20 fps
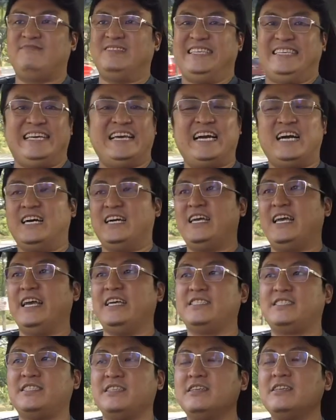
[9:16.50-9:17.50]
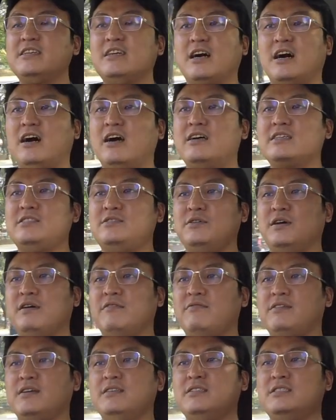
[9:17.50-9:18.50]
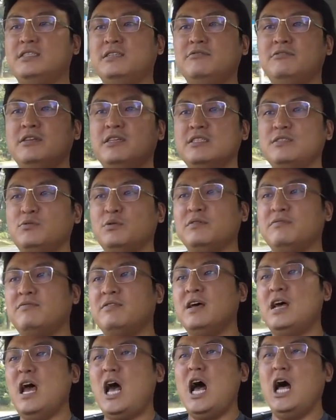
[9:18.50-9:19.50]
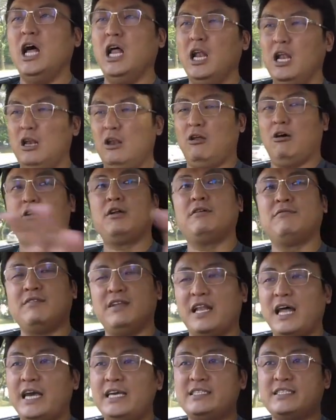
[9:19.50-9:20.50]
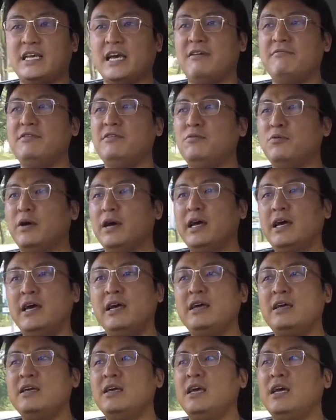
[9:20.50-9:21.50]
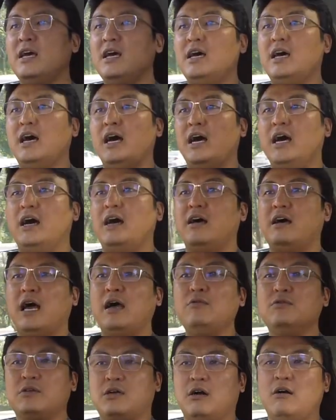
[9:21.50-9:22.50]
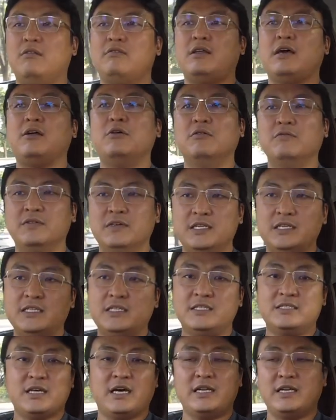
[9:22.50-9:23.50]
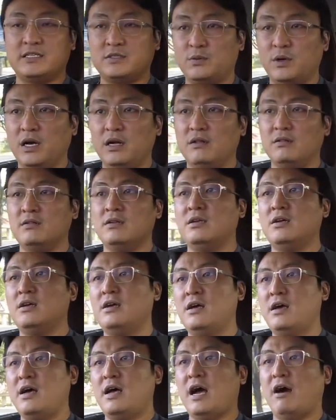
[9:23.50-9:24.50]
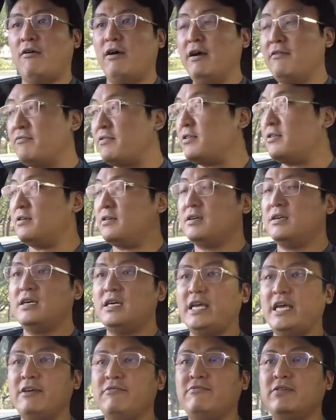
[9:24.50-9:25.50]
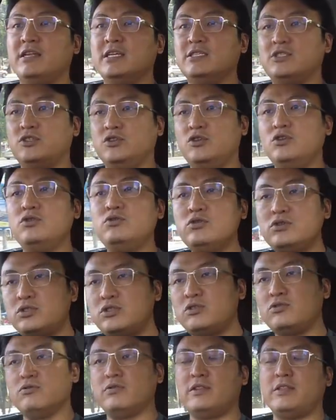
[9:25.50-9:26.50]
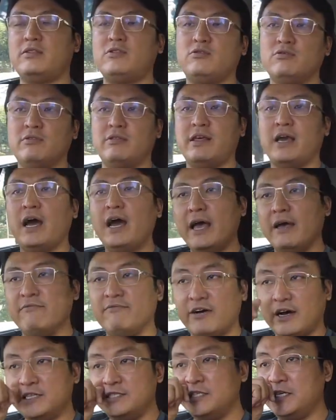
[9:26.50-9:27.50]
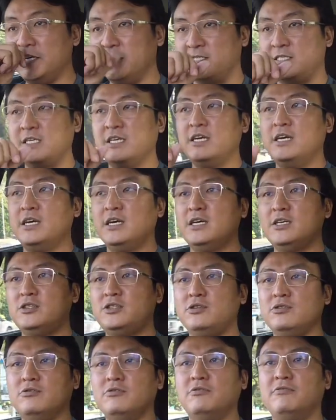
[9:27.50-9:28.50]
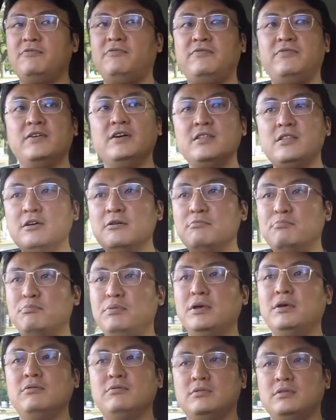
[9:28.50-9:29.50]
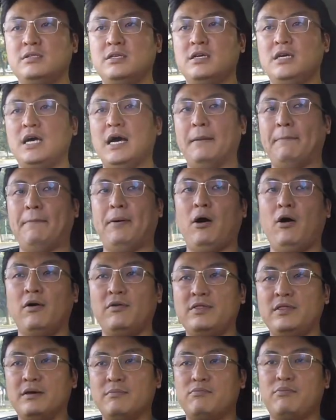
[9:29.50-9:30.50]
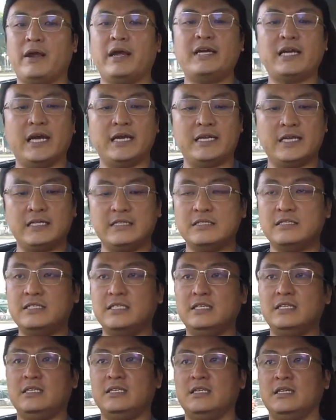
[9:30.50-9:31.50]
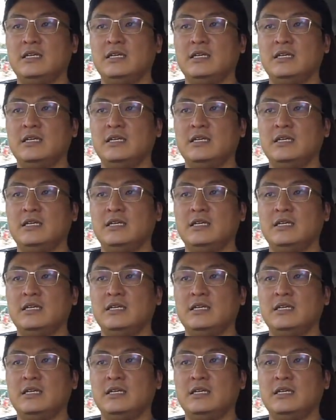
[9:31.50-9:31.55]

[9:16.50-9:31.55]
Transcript: yeah and certain cars you have the interiors with a lot of lights everywhere uh, I would call that overly designed as well however if it is used to, to their advantage to further build upon the brand identity